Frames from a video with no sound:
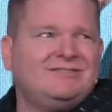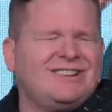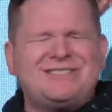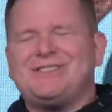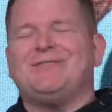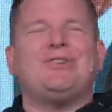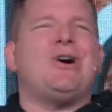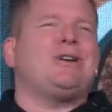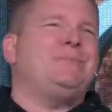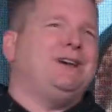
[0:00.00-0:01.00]
Let's give
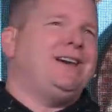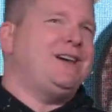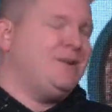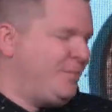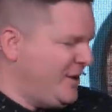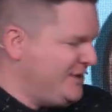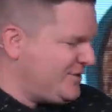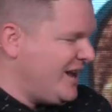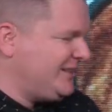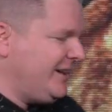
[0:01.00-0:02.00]
God a big hand of
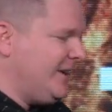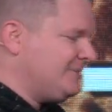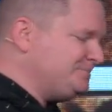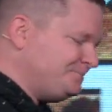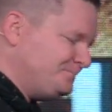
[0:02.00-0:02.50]
praise right there.